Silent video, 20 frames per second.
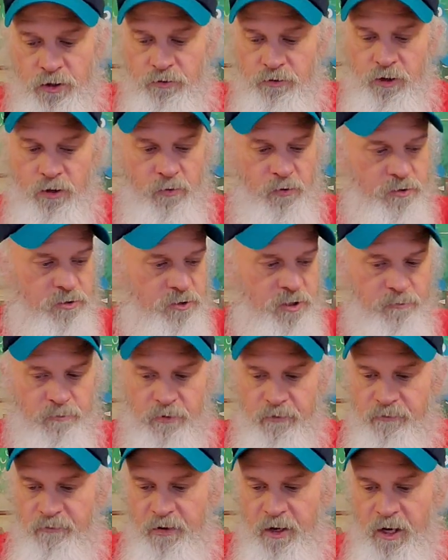you a
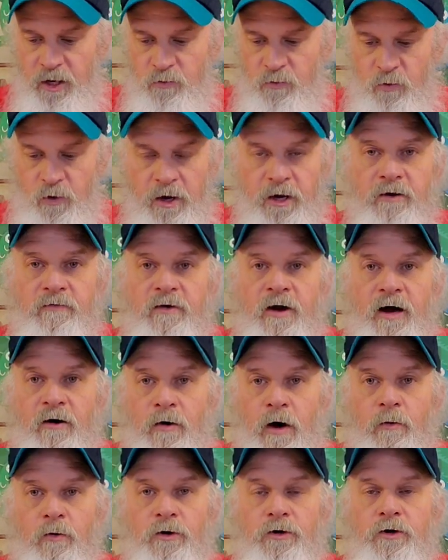simplified way of how
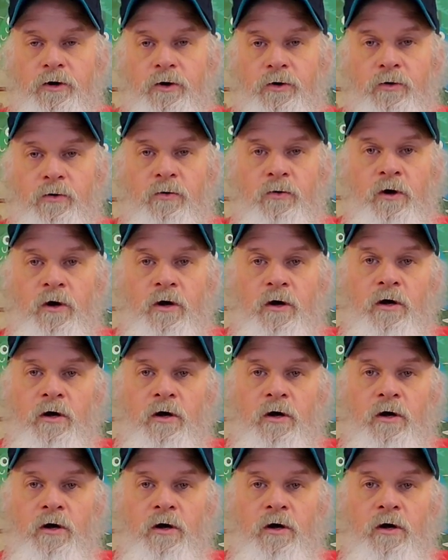I would do,